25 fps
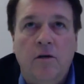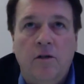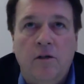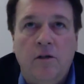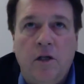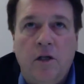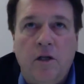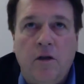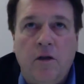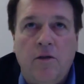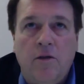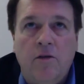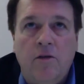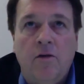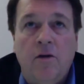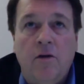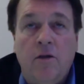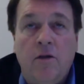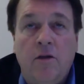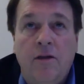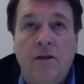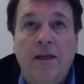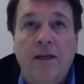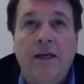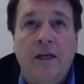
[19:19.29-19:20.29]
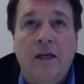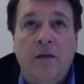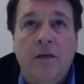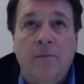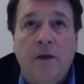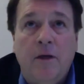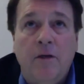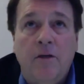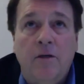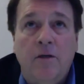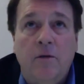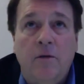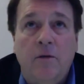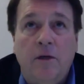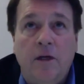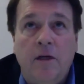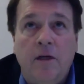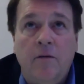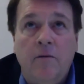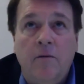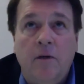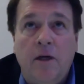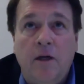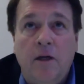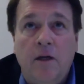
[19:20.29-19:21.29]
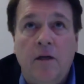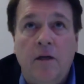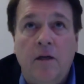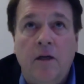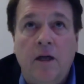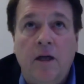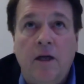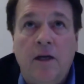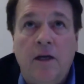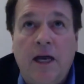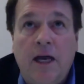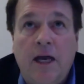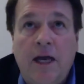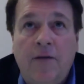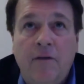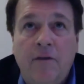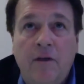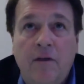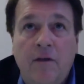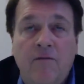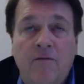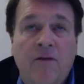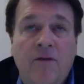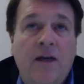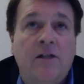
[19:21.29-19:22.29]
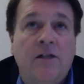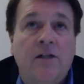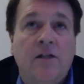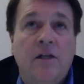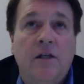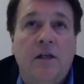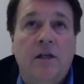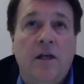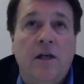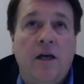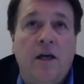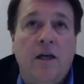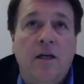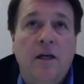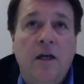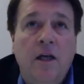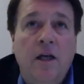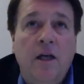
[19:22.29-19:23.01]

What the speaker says: and a third are thinking about doing it and haven't invested yet,